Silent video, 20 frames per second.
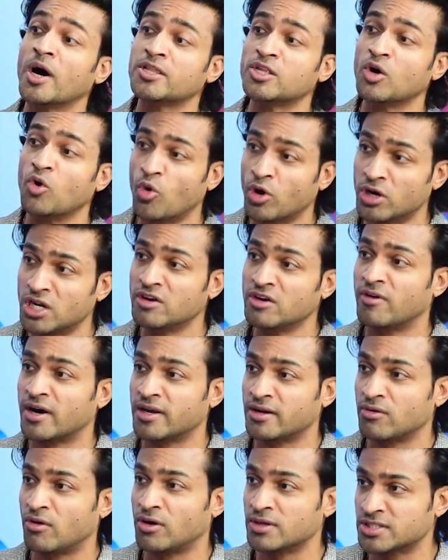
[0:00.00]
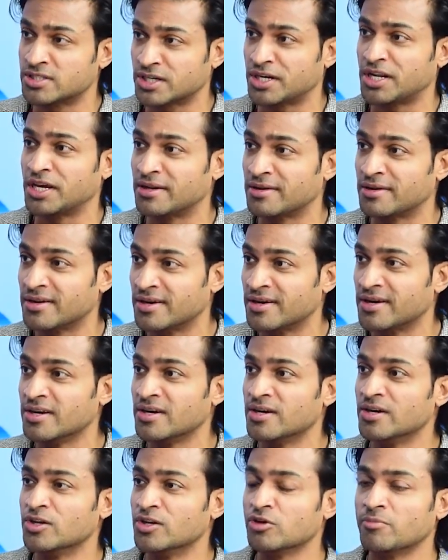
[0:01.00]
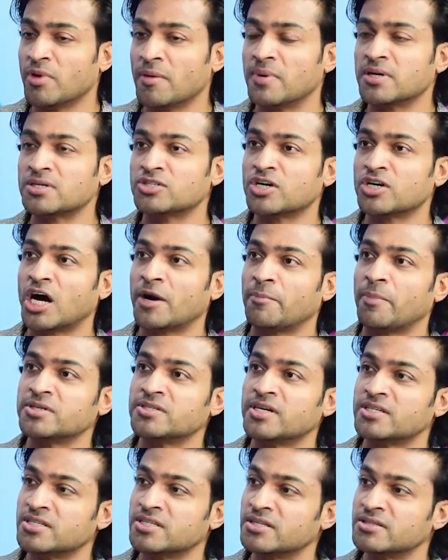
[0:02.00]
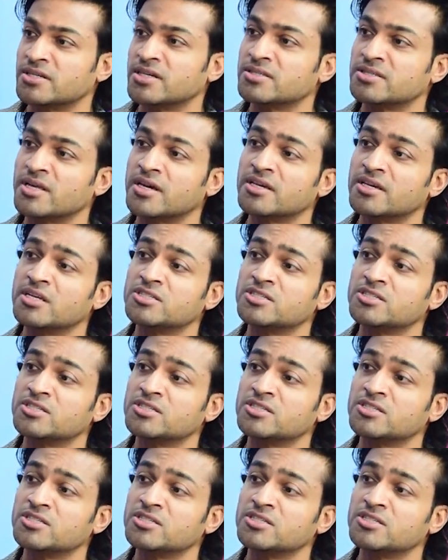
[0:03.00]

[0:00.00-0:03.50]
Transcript: are the only one on screen. So I had 4-5 aise scenes that I